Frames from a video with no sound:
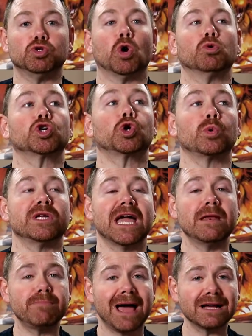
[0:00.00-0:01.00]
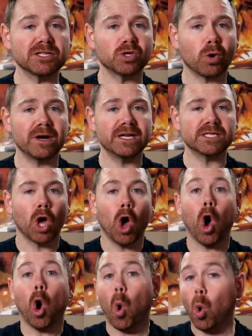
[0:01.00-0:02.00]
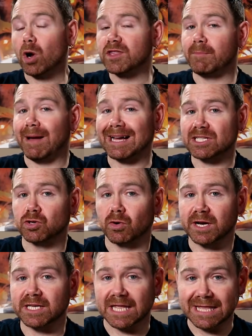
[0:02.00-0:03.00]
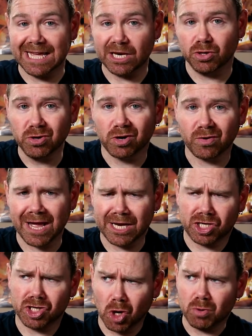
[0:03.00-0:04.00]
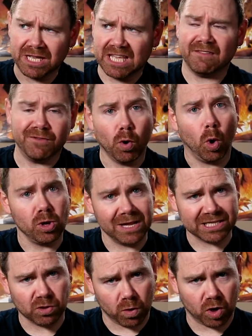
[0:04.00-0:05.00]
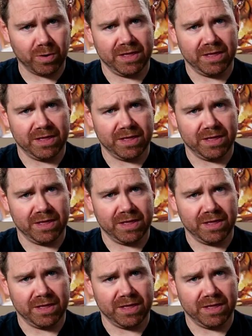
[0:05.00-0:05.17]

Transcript: who don't create backstories, or the backstories they do create don't give you a whole lot to work